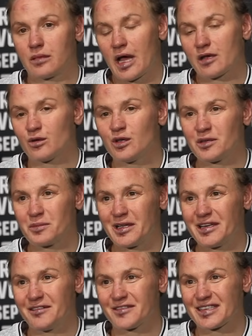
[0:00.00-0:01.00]
I couldn't
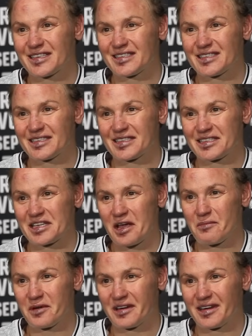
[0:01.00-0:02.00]
believe that it's
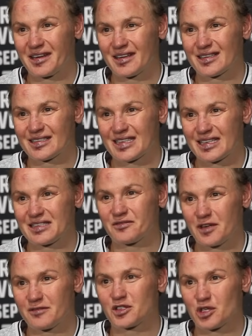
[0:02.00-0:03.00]
happening, that
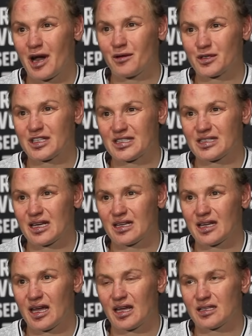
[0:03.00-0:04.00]
fifth round it's
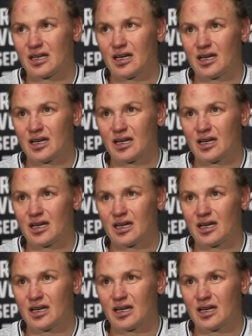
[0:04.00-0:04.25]
10-8.